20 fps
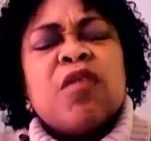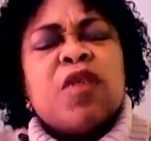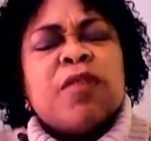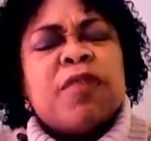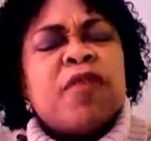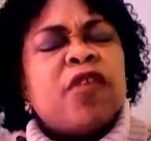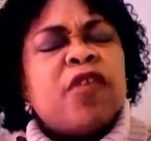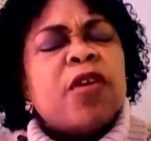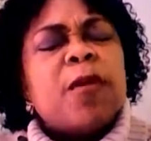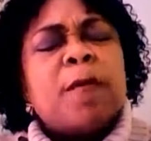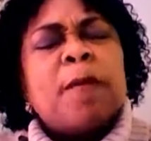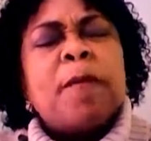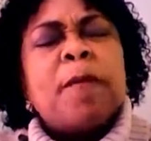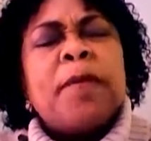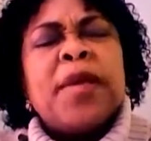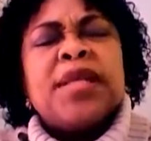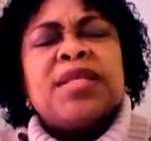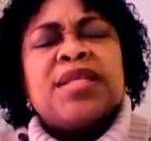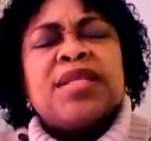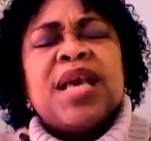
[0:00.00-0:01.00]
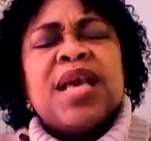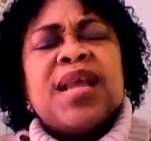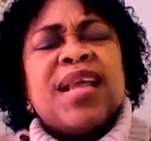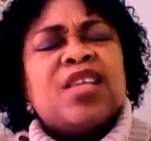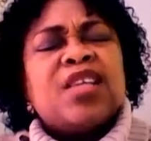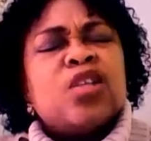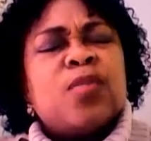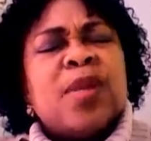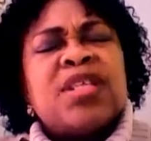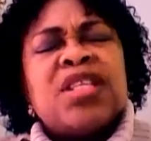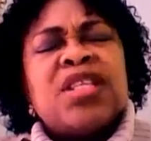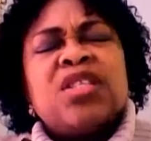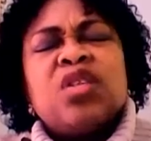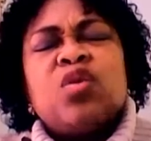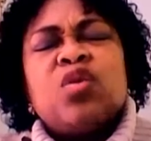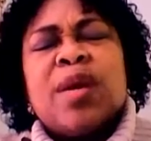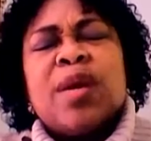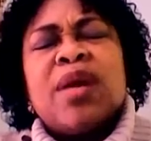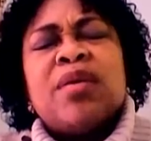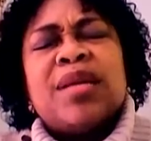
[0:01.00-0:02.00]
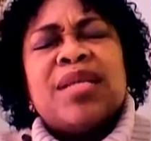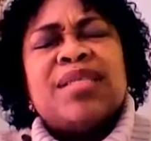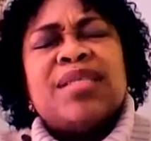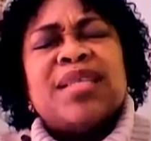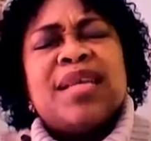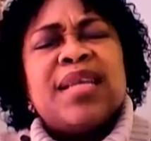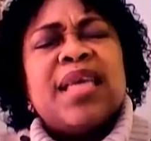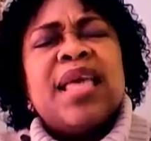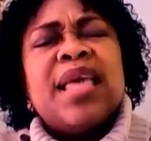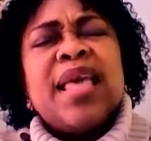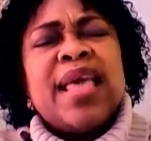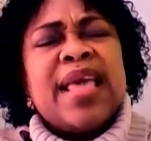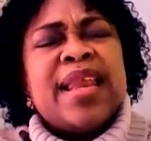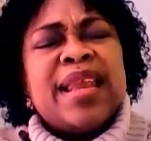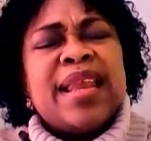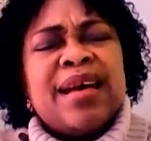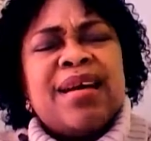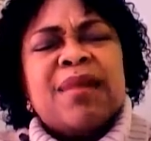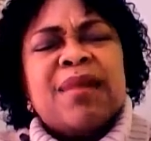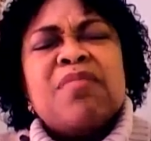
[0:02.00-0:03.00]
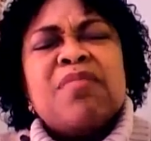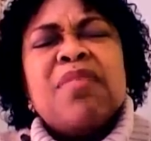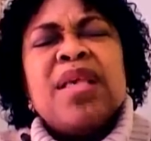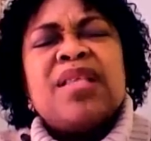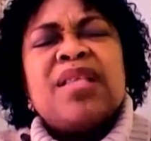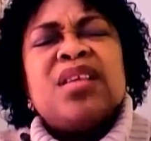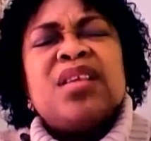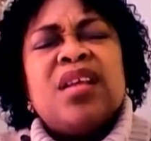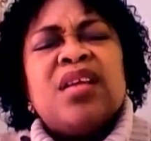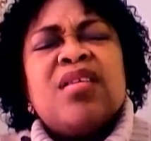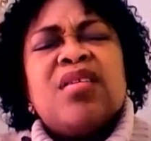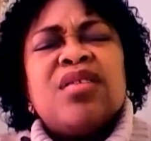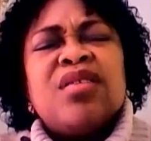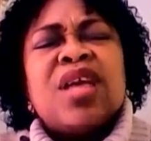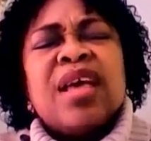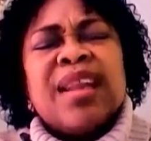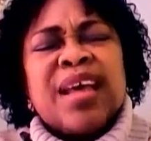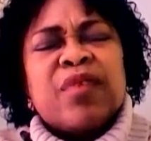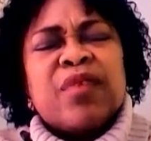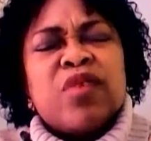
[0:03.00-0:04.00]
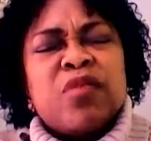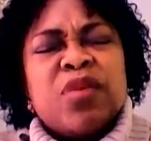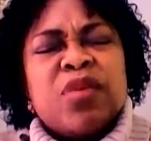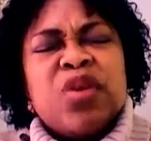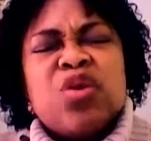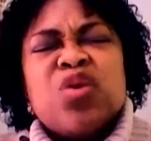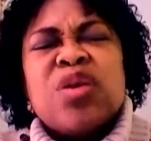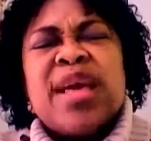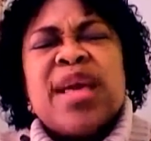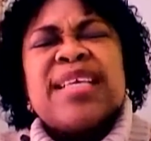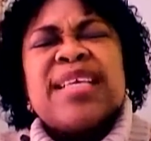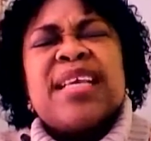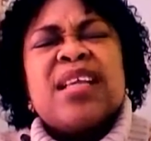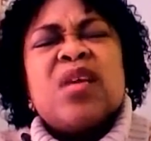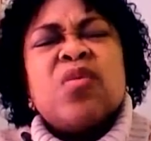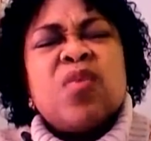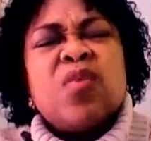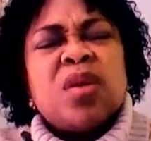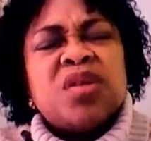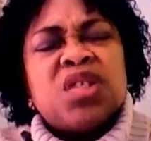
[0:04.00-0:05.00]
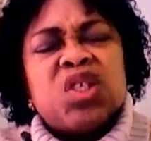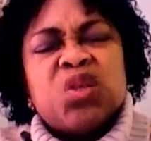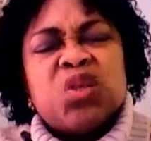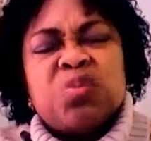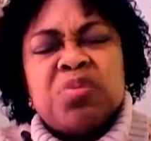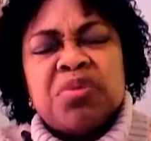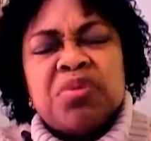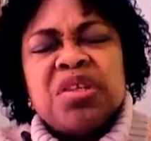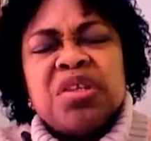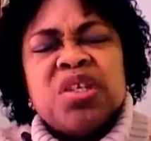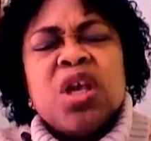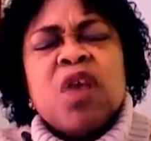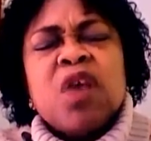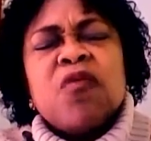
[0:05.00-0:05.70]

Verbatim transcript: We pray for your peace that surpasses human understanding in our midst, oh Lord God, that we be united in one spirit.